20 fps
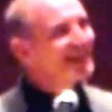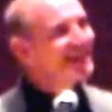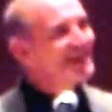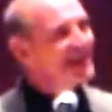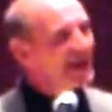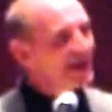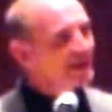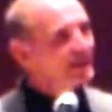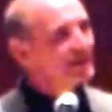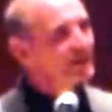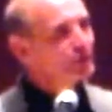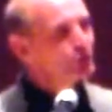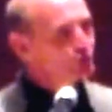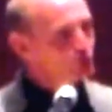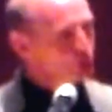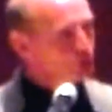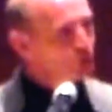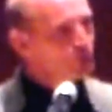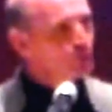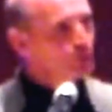connected
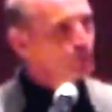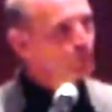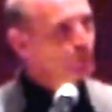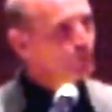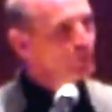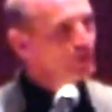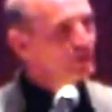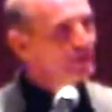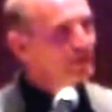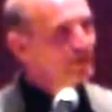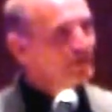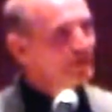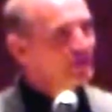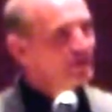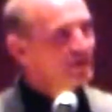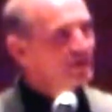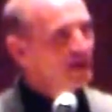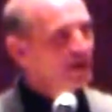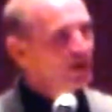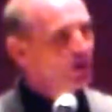to
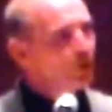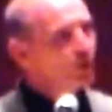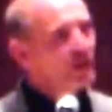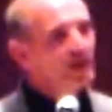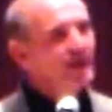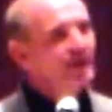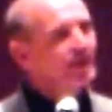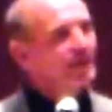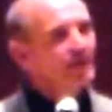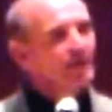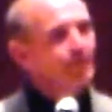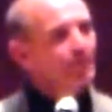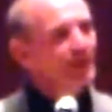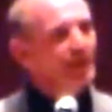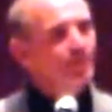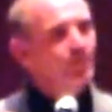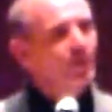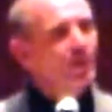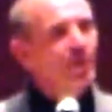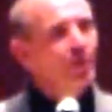not only
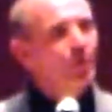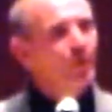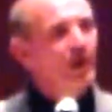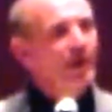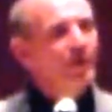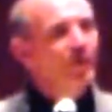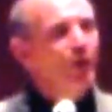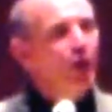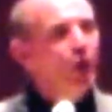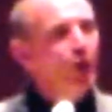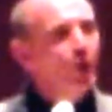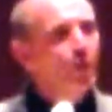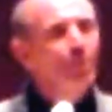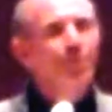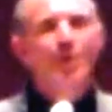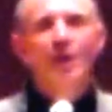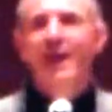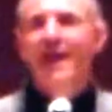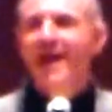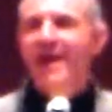people throughout the whole
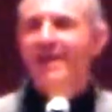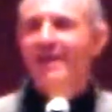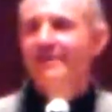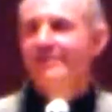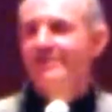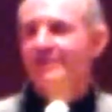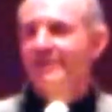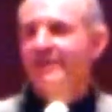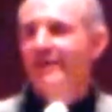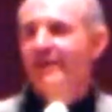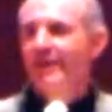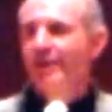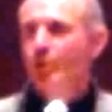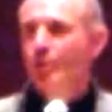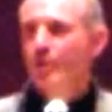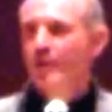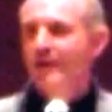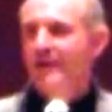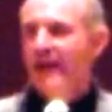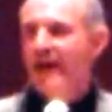planet today
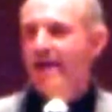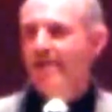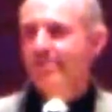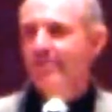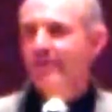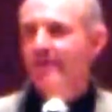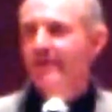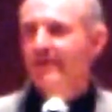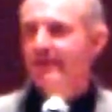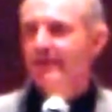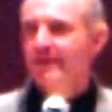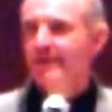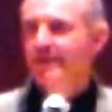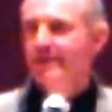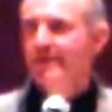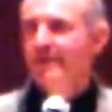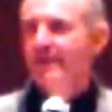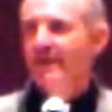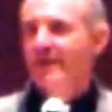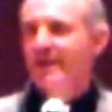who are Catholic,
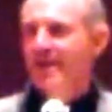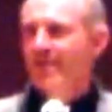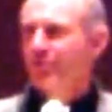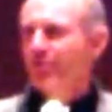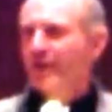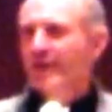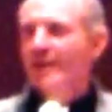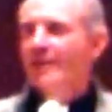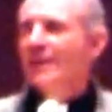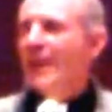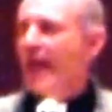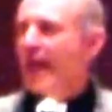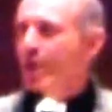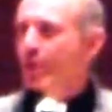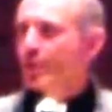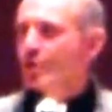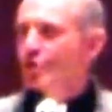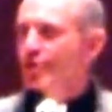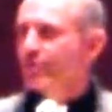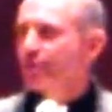every
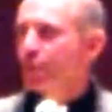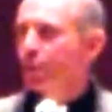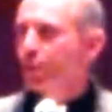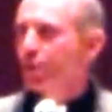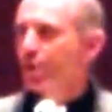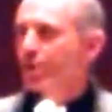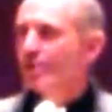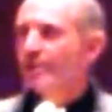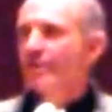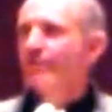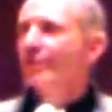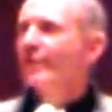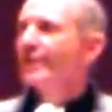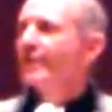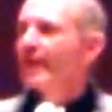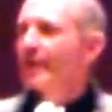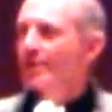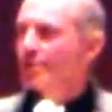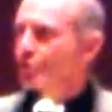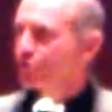language of the world,
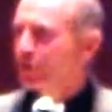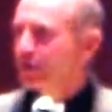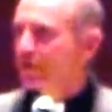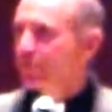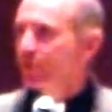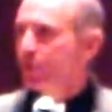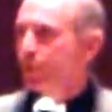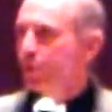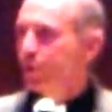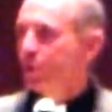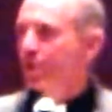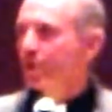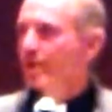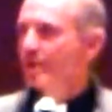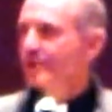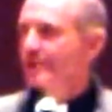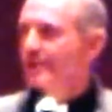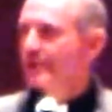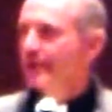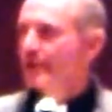every country of the
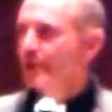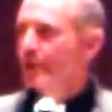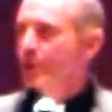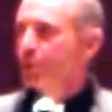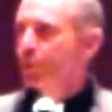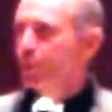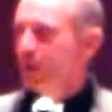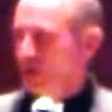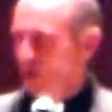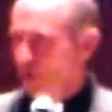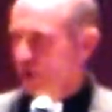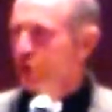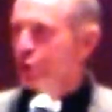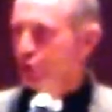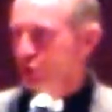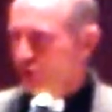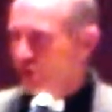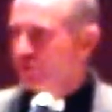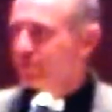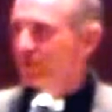world, we are a
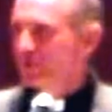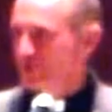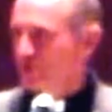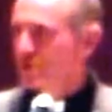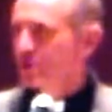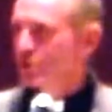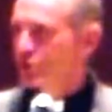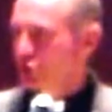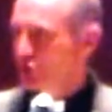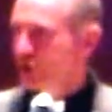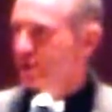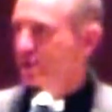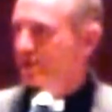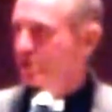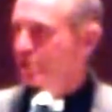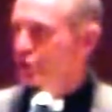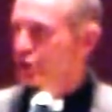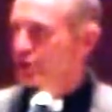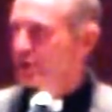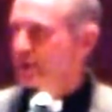universal
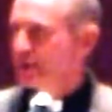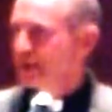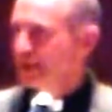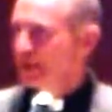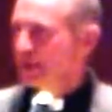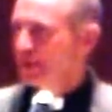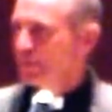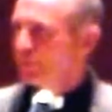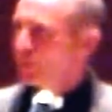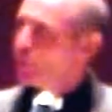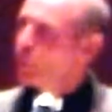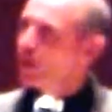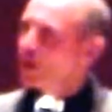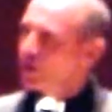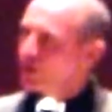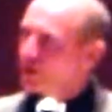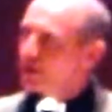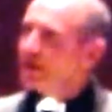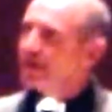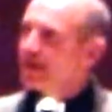church, but we
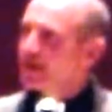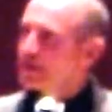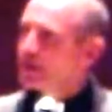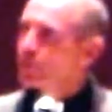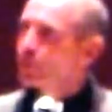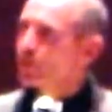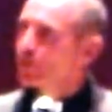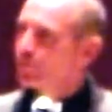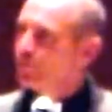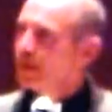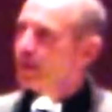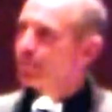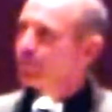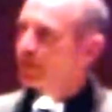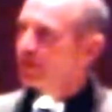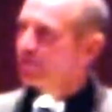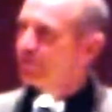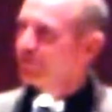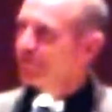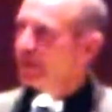are connected with
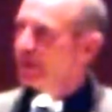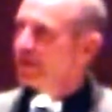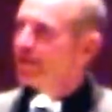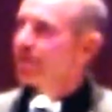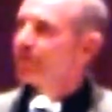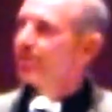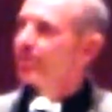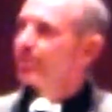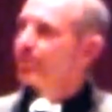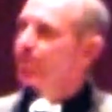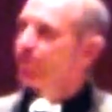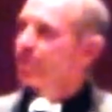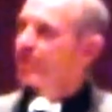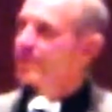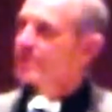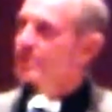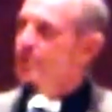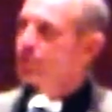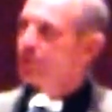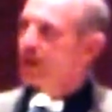people of faith for
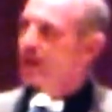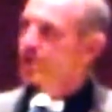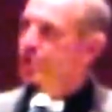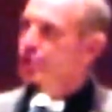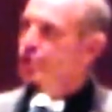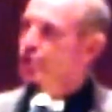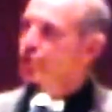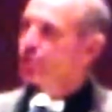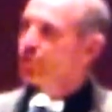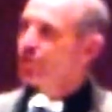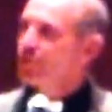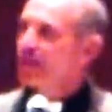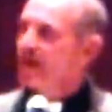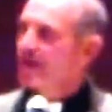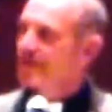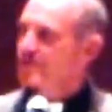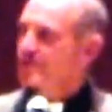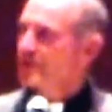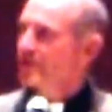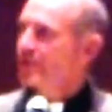this great
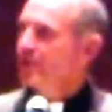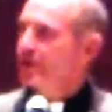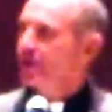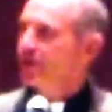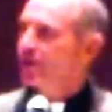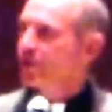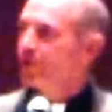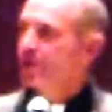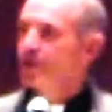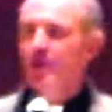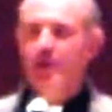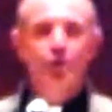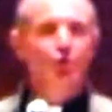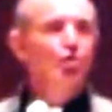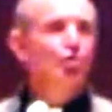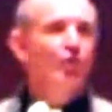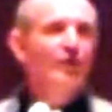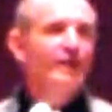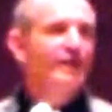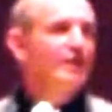2,000 year
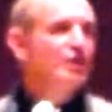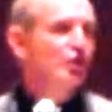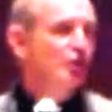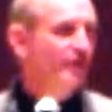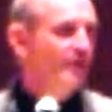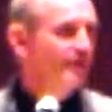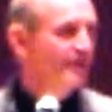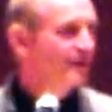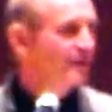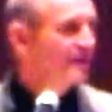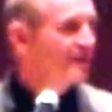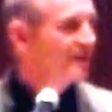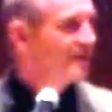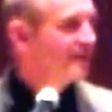tradition.